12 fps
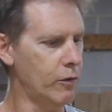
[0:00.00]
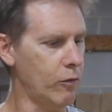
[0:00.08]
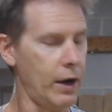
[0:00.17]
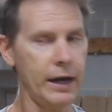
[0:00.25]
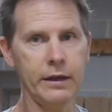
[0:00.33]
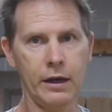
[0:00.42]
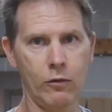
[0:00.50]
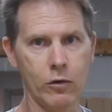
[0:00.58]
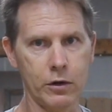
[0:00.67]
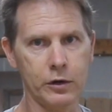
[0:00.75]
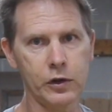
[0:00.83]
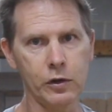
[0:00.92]
why that
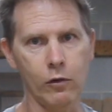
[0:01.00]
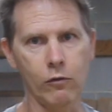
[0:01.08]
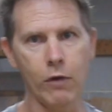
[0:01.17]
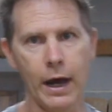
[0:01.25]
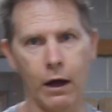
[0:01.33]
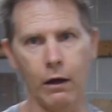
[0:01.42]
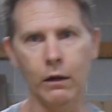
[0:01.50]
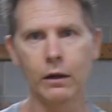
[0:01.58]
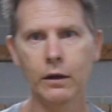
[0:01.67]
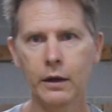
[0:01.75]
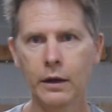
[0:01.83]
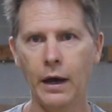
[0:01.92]
works so well.